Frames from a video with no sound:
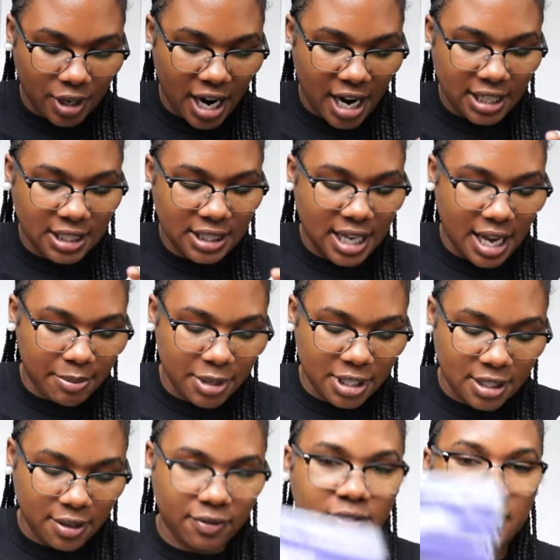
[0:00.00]
I just got me
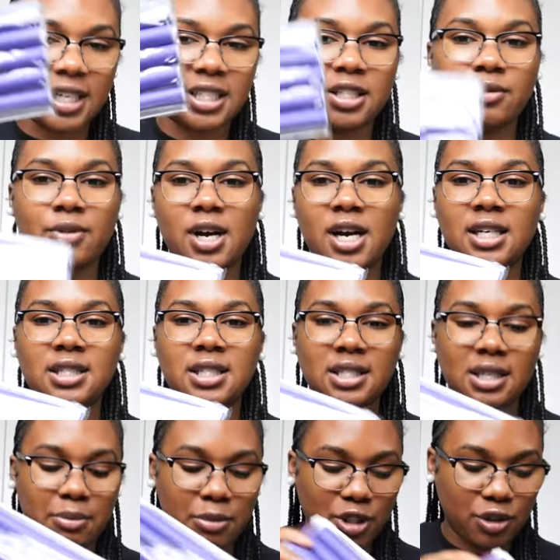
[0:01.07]
some flexi rods because
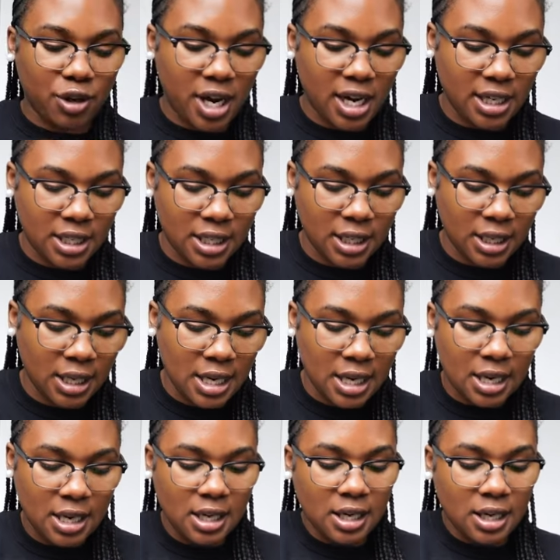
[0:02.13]
I'm going to try to
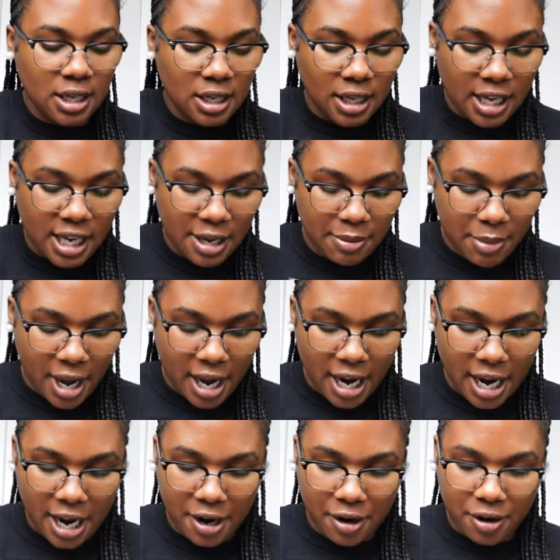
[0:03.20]
keep my
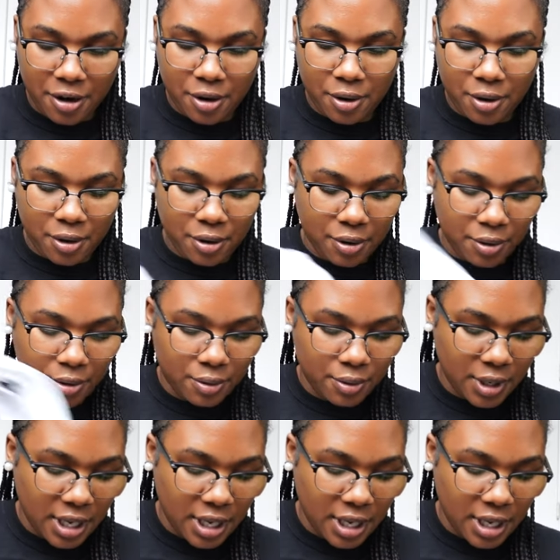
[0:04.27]
hair curled.